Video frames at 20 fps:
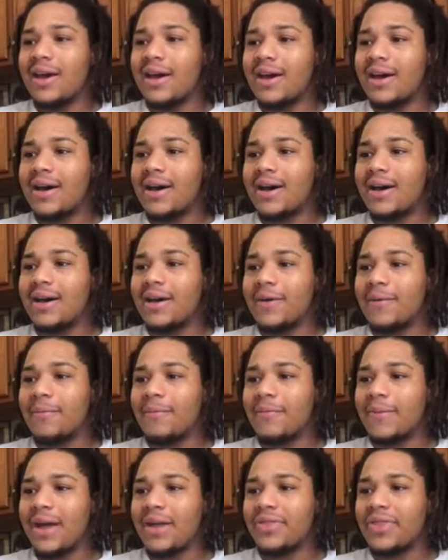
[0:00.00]
I
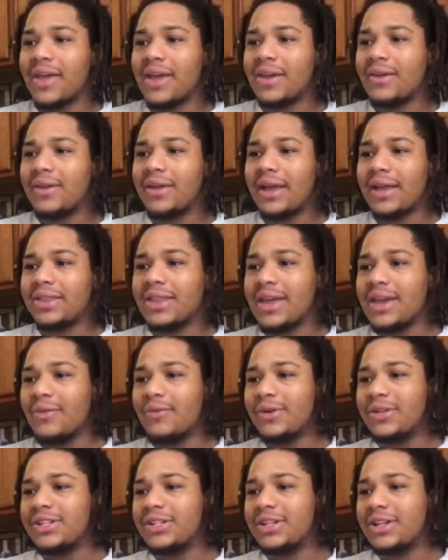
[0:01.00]

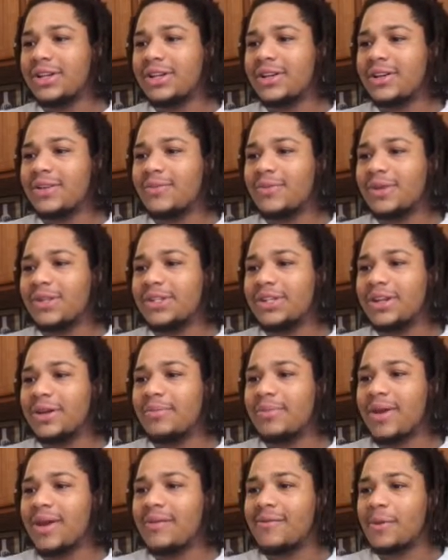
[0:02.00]
think we should
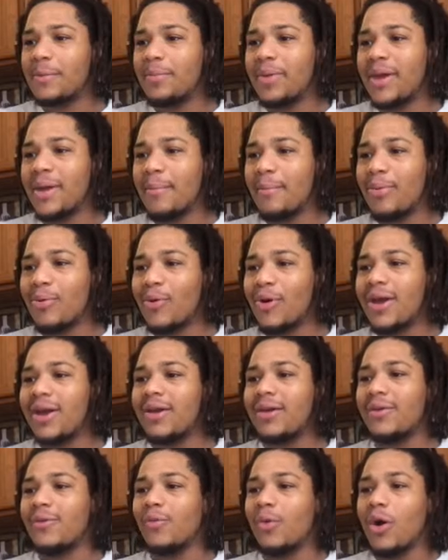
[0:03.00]
be able to
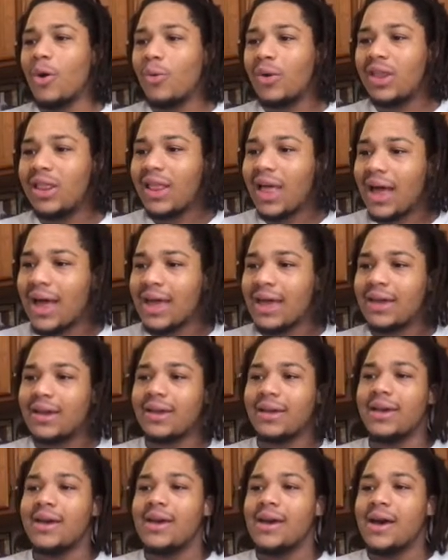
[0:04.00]
pinpoint what we like,